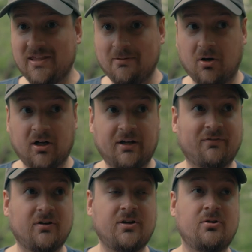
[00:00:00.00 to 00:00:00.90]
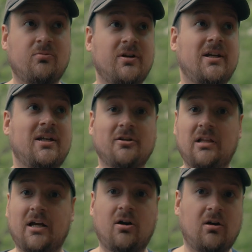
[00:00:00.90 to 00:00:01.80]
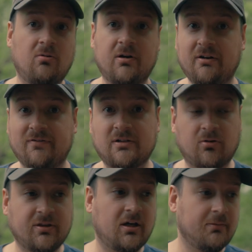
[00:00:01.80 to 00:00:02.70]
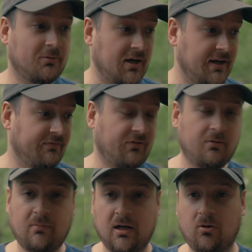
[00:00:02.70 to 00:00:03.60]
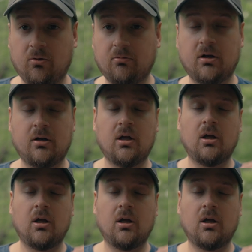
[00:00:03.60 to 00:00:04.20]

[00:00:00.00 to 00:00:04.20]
in the market for a new one and you're like, oh, I wonder if it's worth the upgrade from my old one,